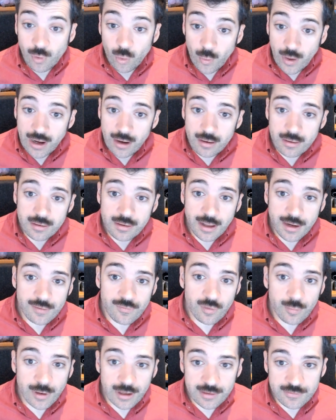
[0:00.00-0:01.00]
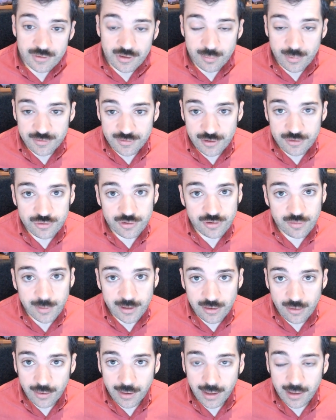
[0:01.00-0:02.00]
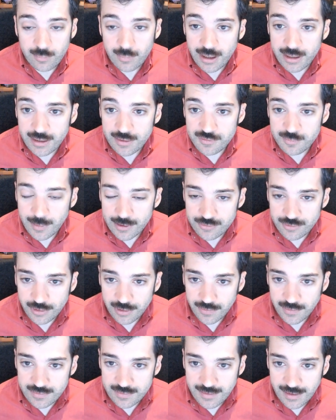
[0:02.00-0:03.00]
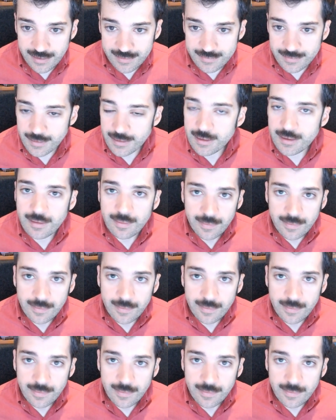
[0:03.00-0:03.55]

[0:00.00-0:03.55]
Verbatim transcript: I'm aware not everybody's in a position to be donating money, especially these days.